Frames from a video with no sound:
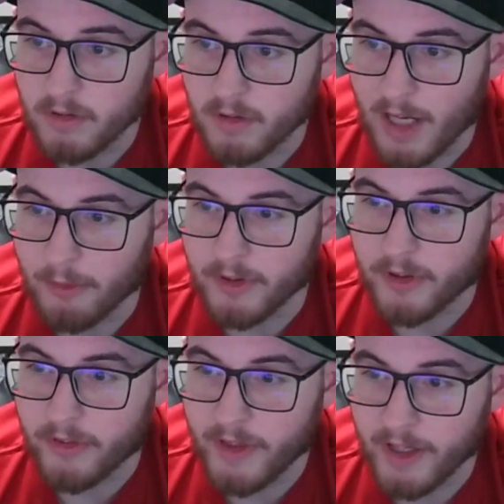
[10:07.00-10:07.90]
I
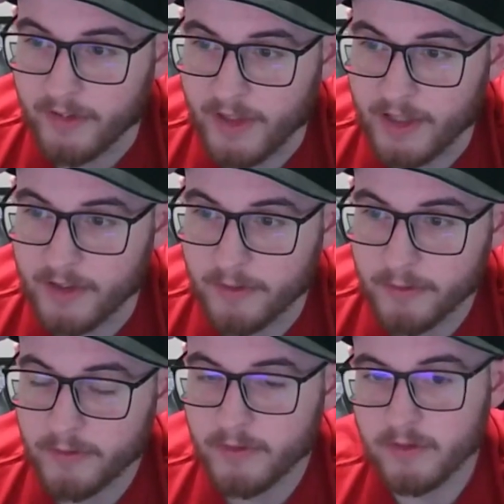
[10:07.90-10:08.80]
would think that if
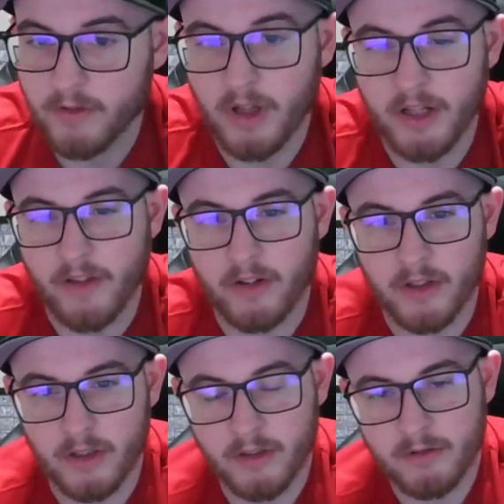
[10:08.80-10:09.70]

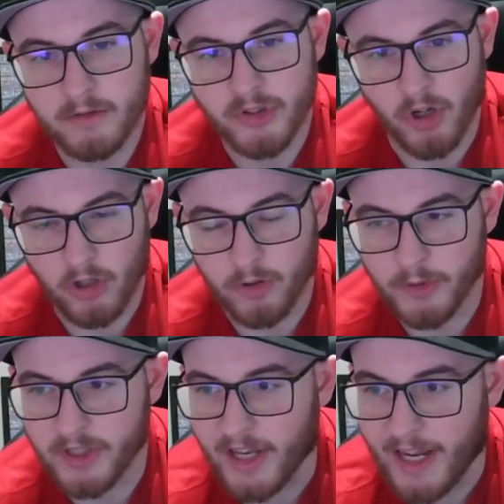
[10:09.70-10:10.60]
another starter
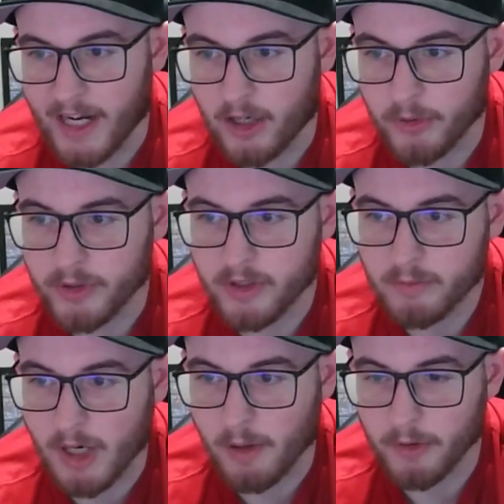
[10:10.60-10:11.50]
went down,
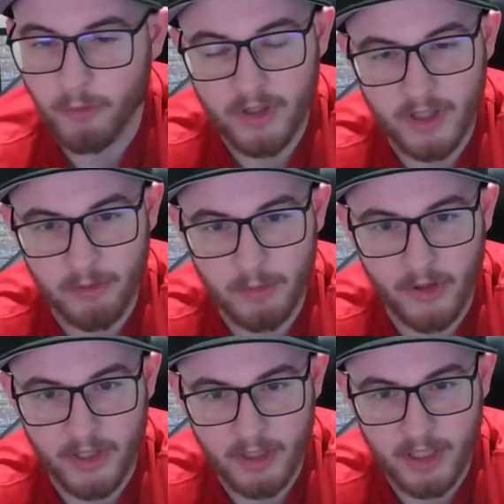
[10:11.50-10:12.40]
probably Whitley would
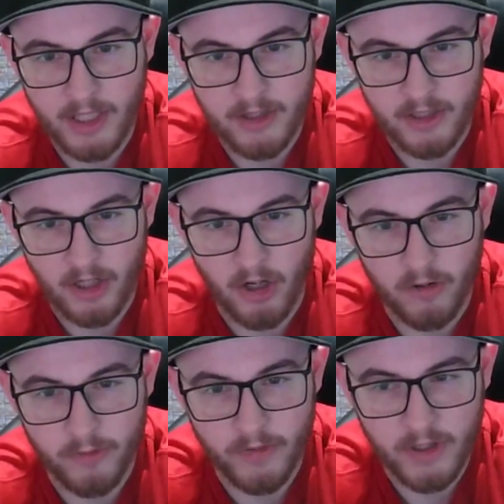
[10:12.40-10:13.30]
probably get the
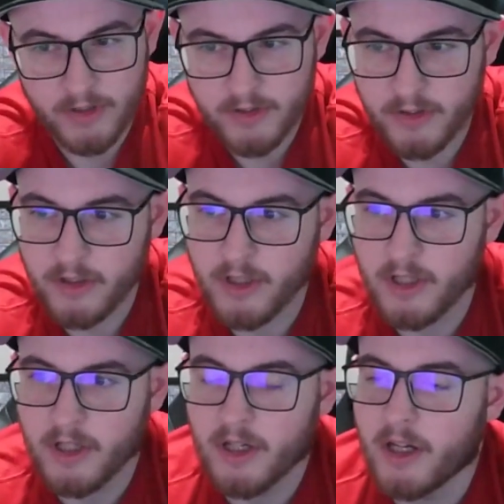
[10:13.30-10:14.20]
call first.
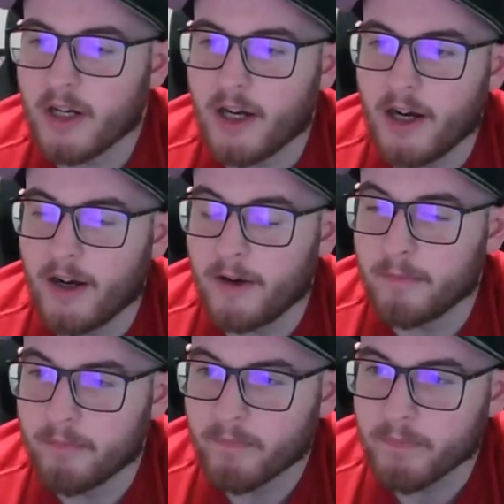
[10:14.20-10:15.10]

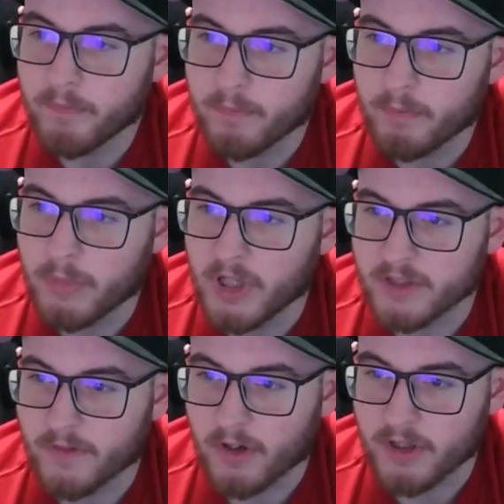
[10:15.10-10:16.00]
But
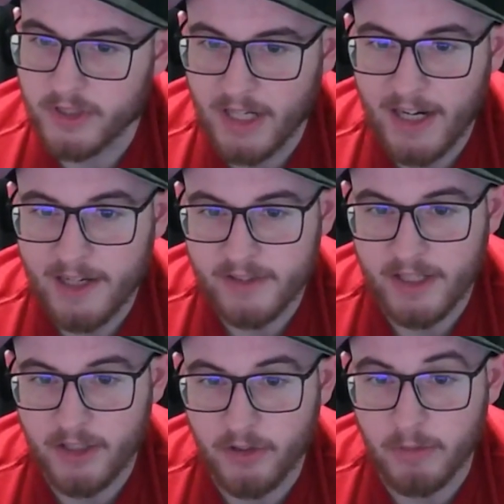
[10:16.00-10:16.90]
as far as guys
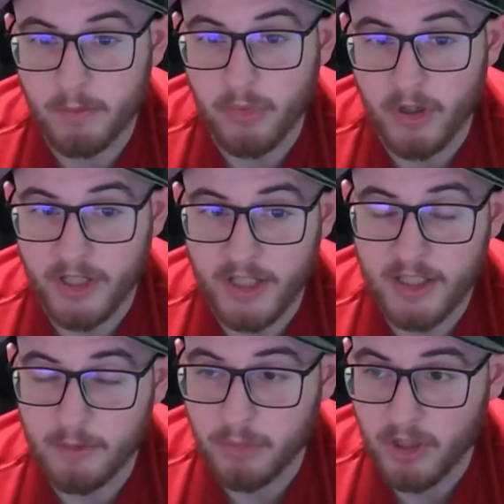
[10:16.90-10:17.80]
that you can bring
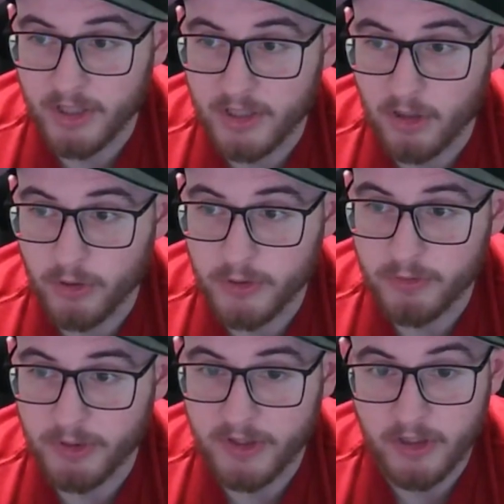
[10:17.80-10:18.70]
in and plug in holes
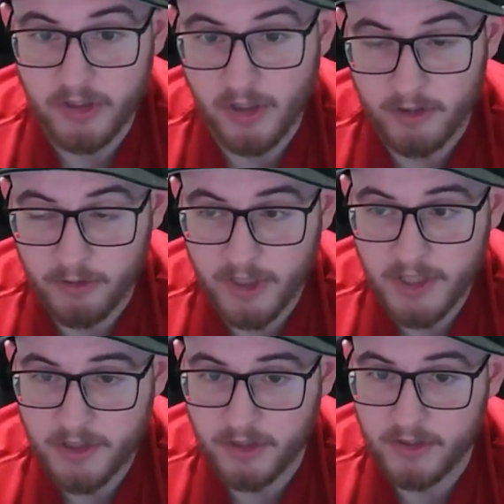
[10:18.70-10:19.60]
with in your starting
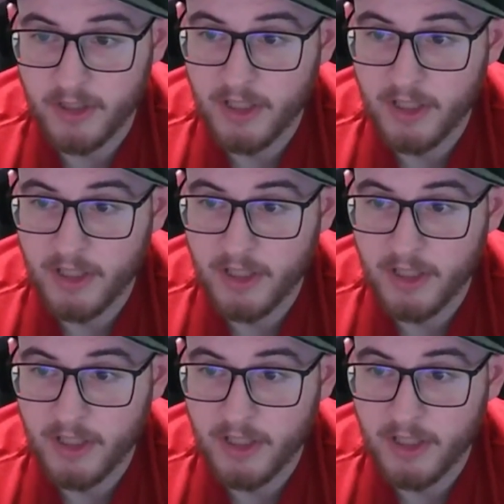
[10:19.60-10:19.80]
rotation,